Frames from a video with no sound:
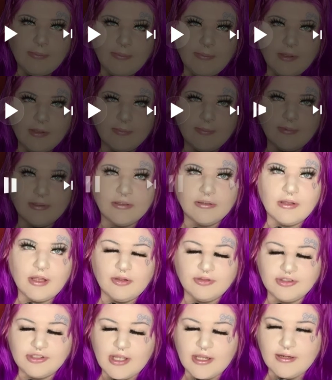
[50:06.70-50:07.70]

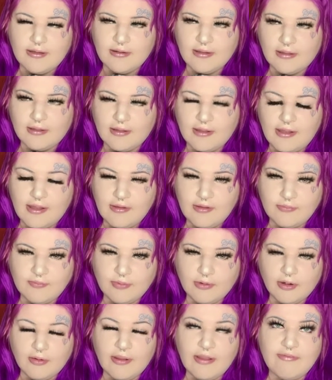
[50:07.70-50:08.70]
I'll try to like,
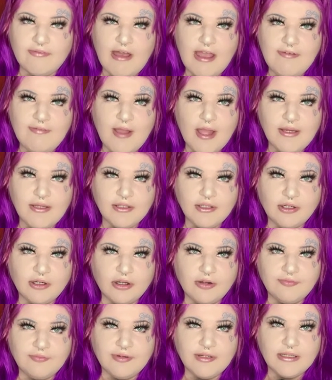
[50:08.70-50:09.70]
bro, if I find a
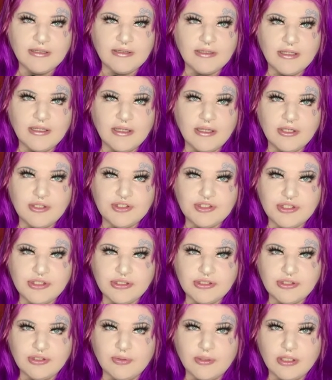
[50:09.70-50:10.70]
girlfriend in there and
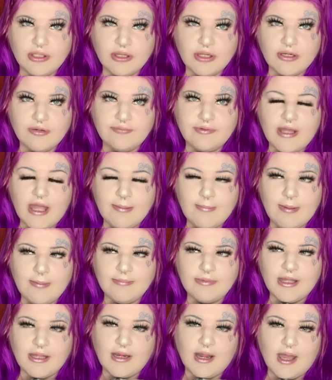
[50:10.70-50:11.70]
she's doing a lot of time,
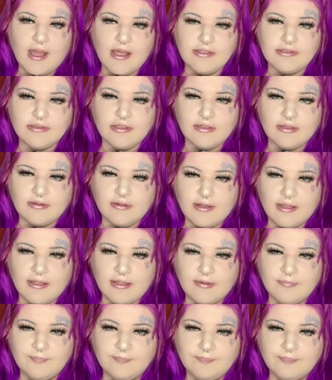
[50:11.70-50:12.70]
I'm dead ass gonna
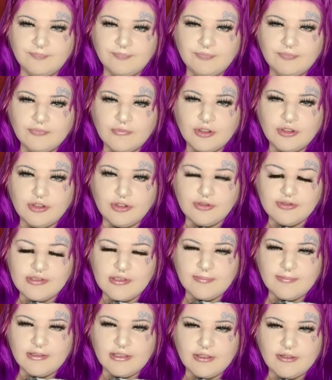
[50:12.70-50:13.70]
like do
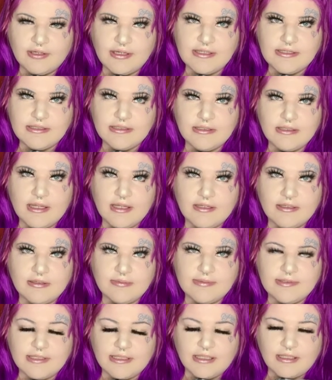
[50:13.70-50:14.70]
something crazy to end
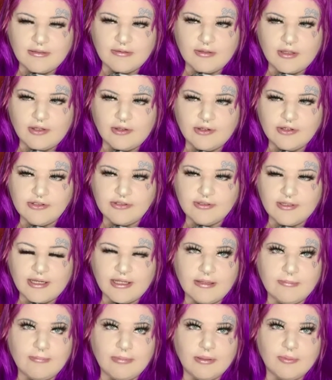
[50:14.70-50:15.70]
up staying longer so
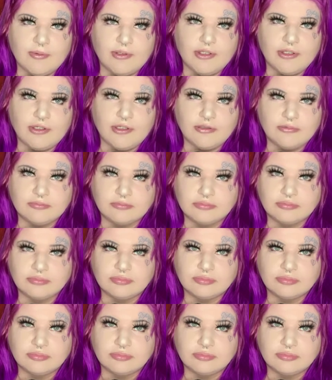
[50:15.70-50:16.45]
that I can be with her.